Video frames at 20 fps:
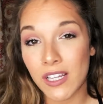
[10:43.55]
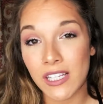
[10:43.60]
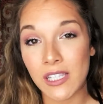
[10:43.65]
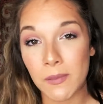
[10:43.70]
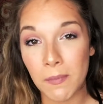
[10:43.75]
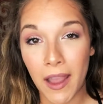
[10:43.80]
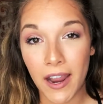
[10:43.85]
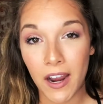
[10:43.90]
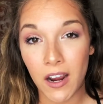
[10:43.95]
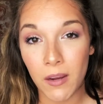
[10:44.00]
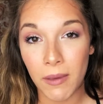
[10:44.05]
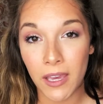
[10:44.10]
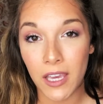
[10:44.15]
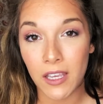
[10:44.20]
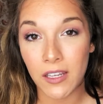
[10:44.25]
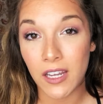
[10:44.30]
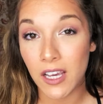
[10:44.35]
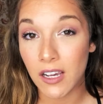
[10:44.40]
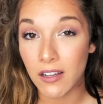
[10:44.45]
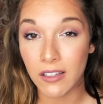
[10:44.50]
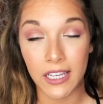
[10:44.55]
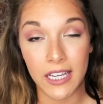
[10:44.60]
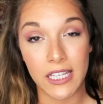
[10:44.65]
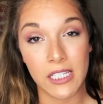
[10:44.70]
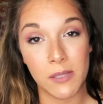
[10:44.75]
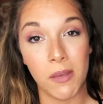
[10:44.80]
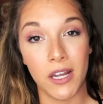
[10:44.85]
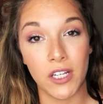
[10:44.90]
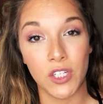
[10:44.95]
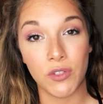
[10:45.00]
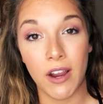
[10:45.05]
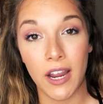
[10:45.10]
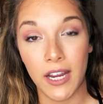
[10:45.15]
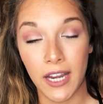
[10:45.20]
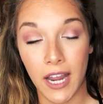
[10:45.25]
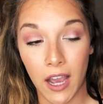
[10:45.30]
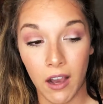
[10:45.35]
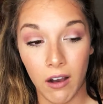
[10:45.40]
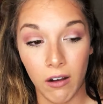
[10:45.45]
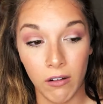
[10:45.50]
inspire me nearly as much right
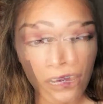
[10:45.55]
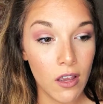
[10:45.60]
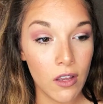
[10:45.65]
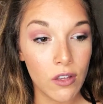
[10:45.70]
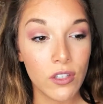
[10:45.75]
now.